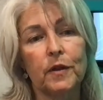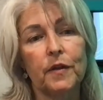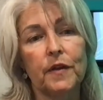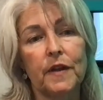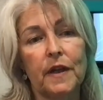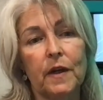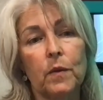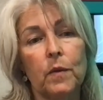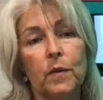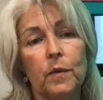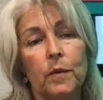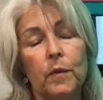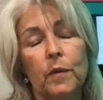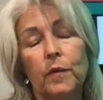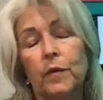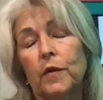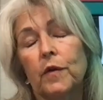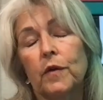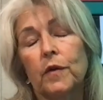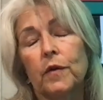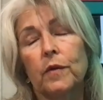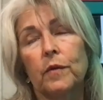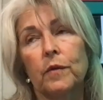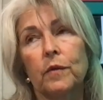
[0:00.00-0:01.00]

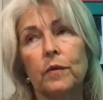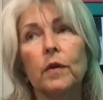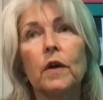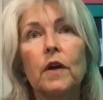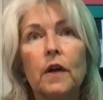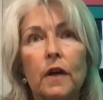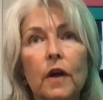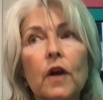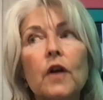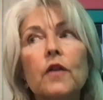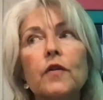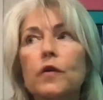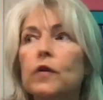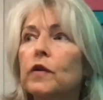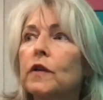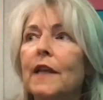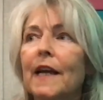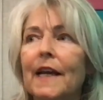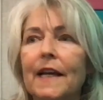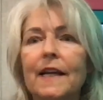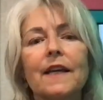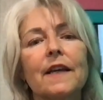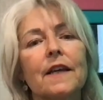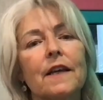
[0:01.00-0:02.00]
They're
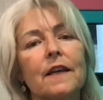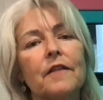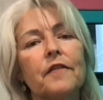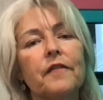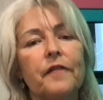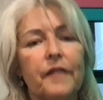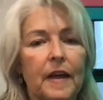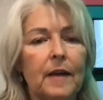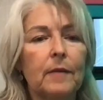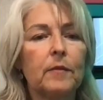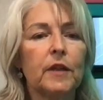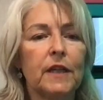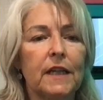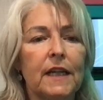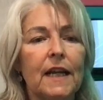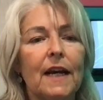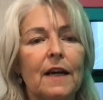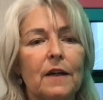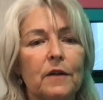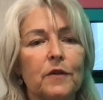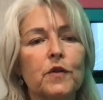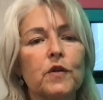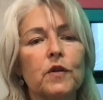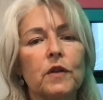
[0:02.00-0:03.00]
like family
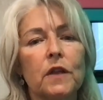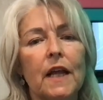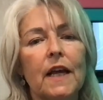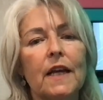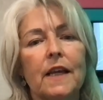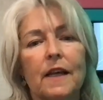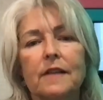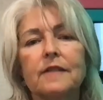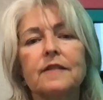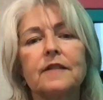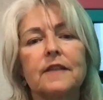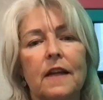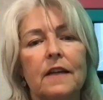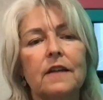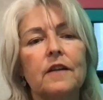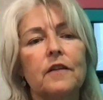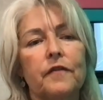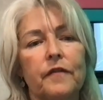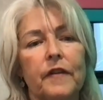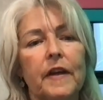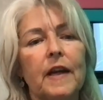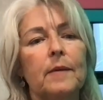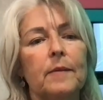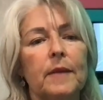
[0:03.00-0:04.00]
now. They're like extended
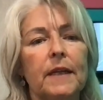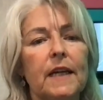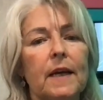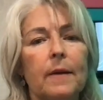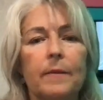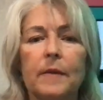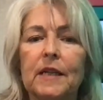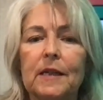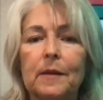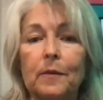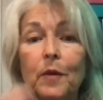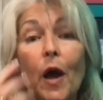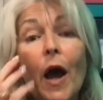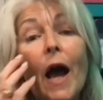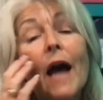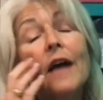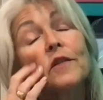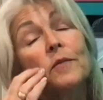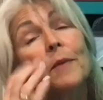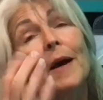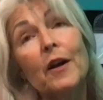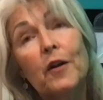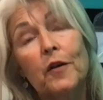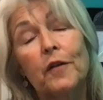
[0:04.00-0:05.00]
family. I mean, as
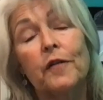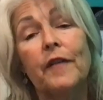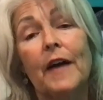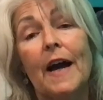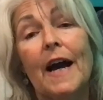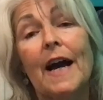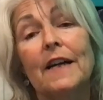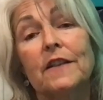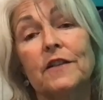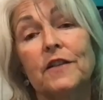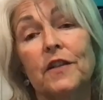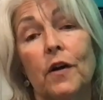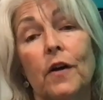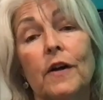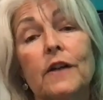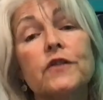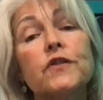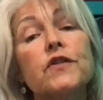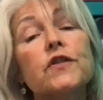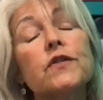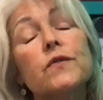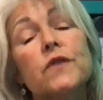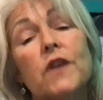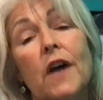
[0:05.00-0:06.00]
a matter of fact, our
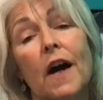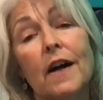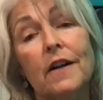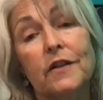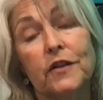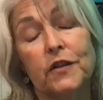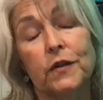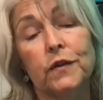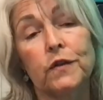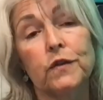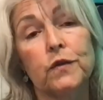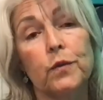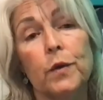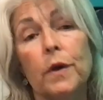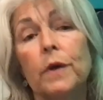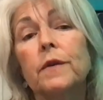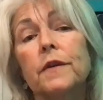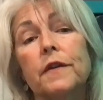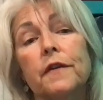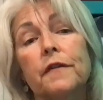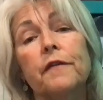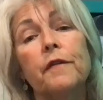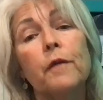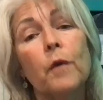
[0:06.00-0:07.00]
2 doctors wrote
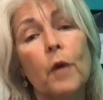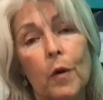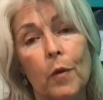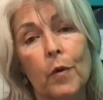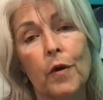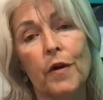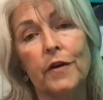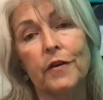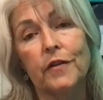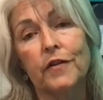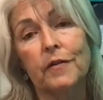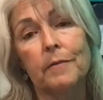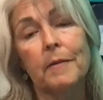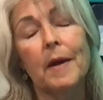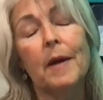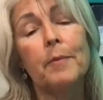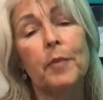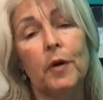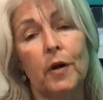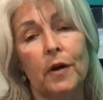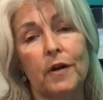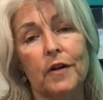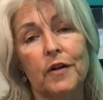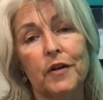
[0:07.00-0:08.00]
the foreword to my
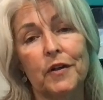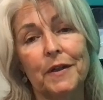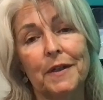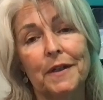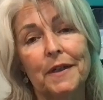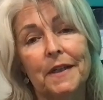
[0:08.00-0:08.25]
book.